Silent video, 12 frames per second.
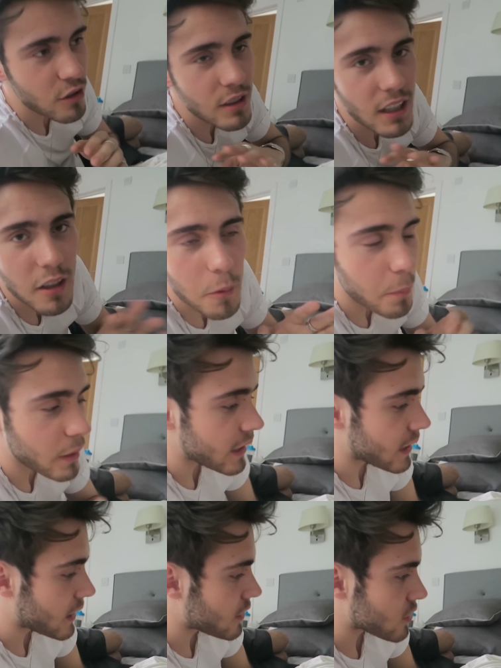She was like
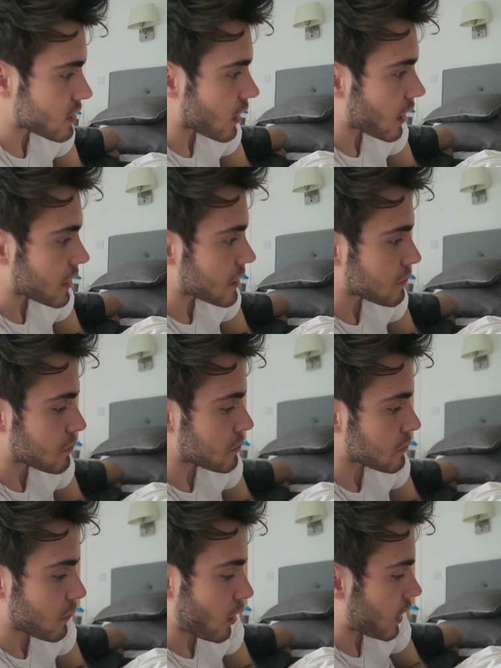completely just like
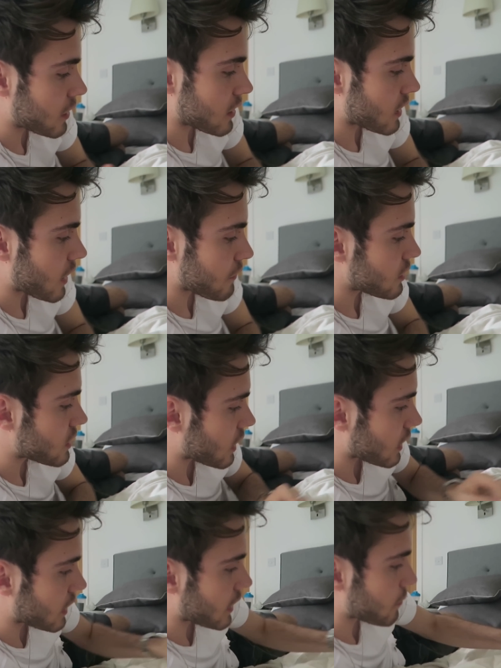under the covers,
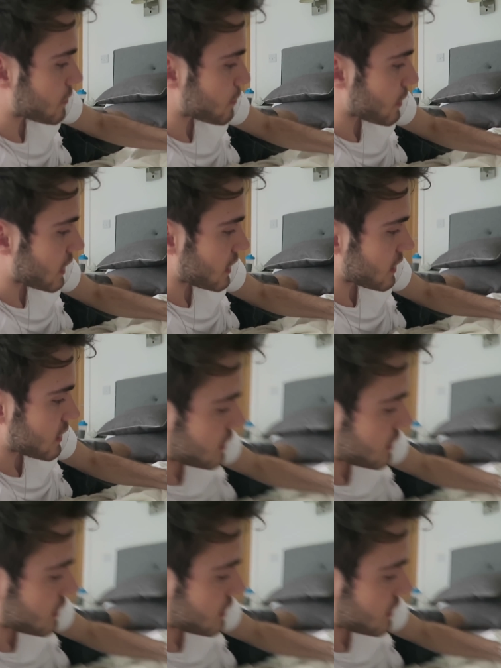cuddling up to me.